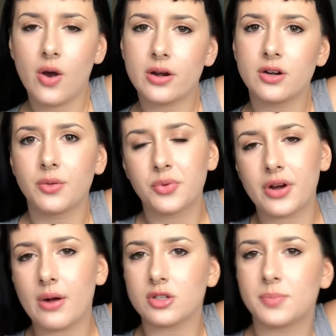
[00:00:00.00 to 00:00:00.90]
oh, I don't know,
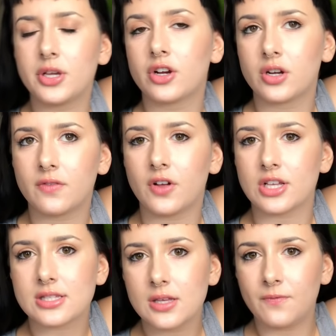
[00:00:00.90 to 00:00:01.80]
3 hours, but you're going to fall
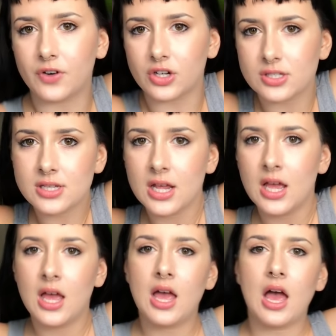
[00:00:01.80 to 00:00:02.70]
asleep first.
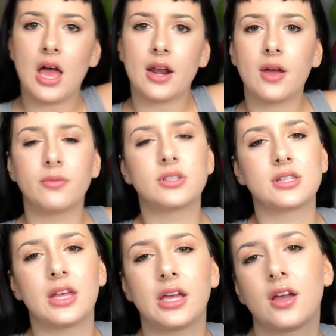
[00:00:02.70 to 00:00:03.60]
And I was
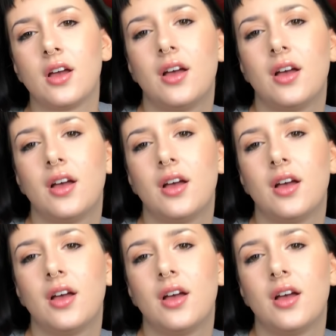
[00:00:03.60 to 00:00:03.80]
like,